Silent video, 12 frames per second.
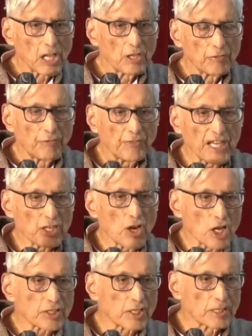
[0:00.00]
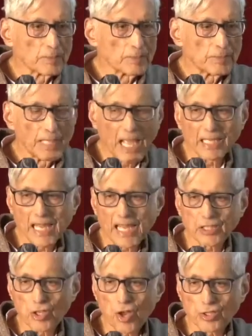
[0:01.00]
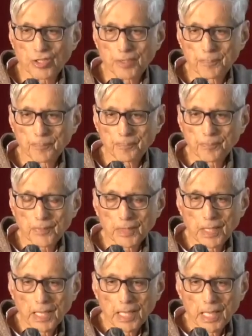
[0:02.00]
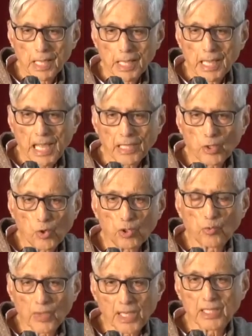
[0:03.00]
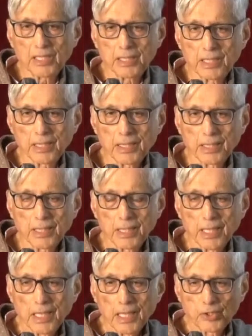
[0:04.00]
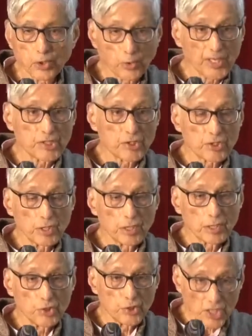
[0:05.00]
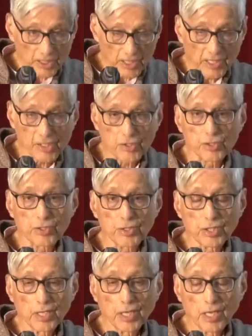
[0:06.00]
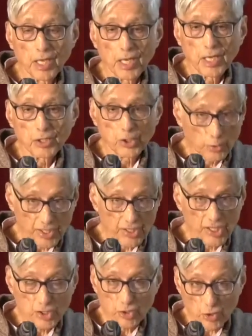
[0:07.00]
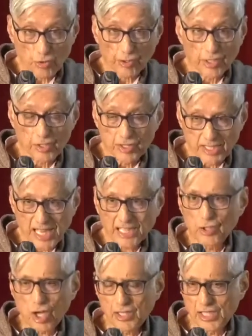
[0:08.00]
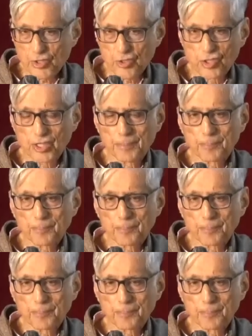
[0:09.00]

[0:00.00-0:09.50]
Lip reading: Fear not and hate not. And the whole world, through its journalists, through its historians, has acknowledged